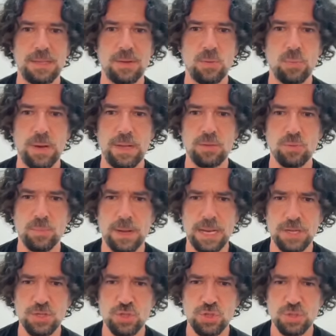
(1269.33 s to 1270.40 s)
way too
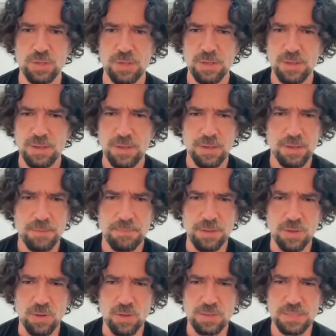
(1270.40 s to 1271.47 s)
much
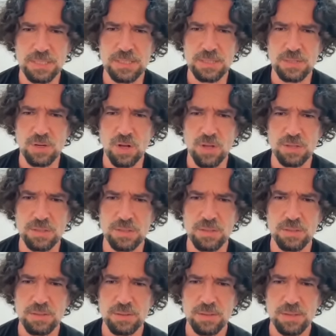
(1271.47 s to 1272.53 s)
because it's not